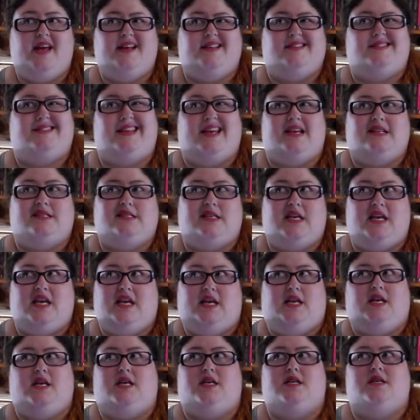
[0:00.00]
it's set
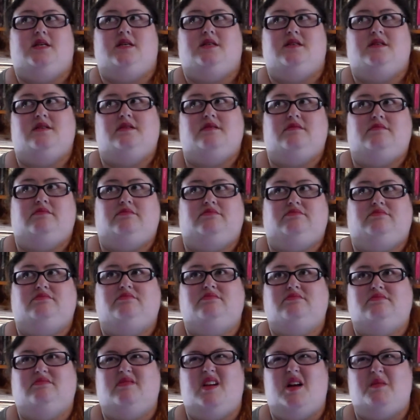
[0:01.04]
in,
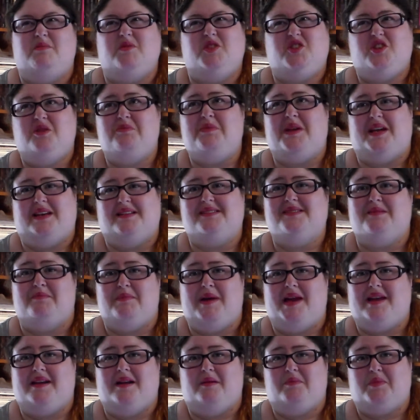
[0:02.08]
I'm assuming it's a
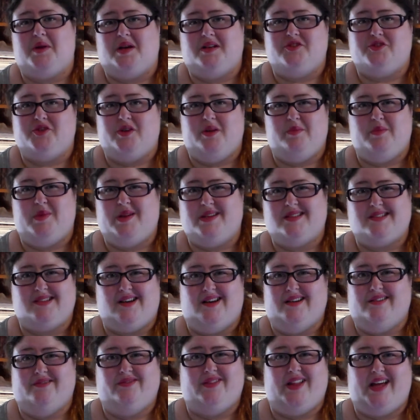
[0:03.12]
made up country, but it's
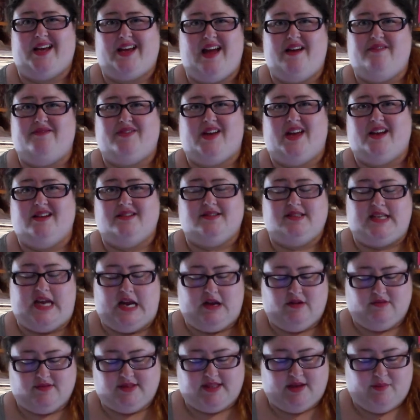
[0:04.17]
kind of like
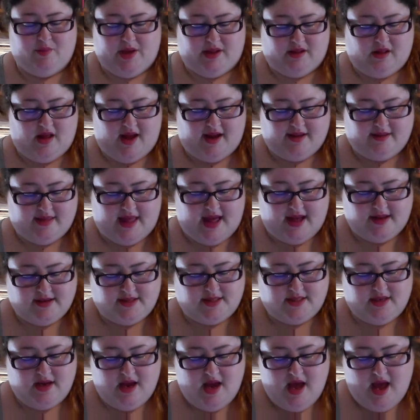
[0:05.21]
Afghanistan or somewhere like
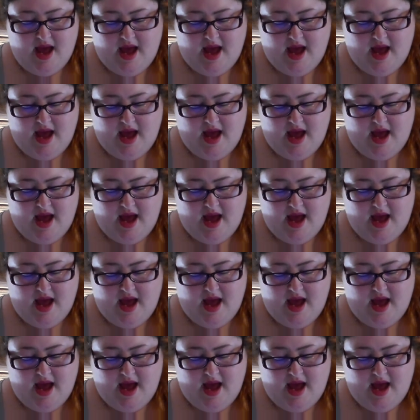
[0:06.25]
that.